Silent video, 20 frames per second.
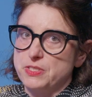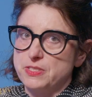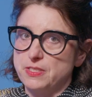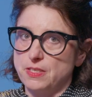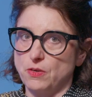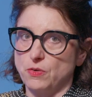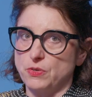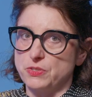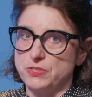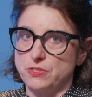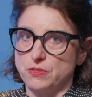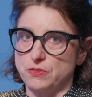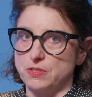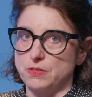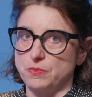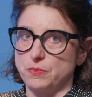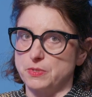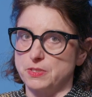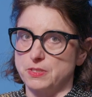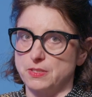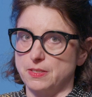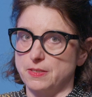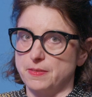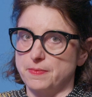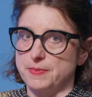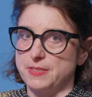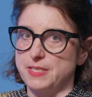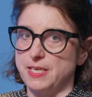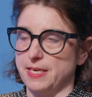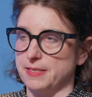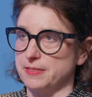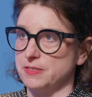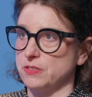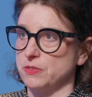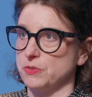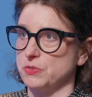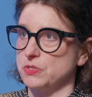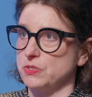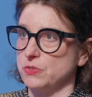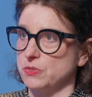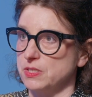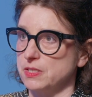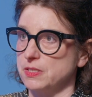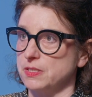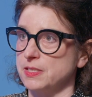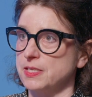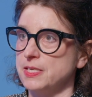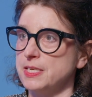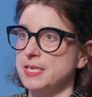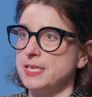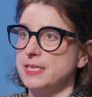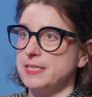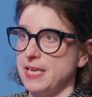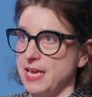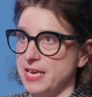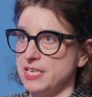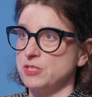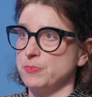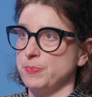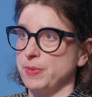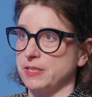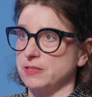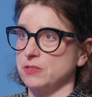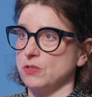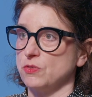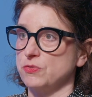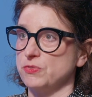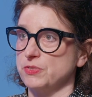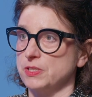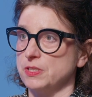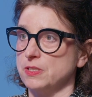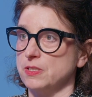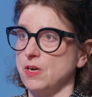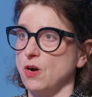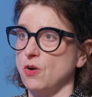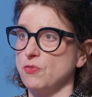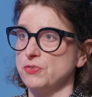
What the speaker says: say also the aspect of an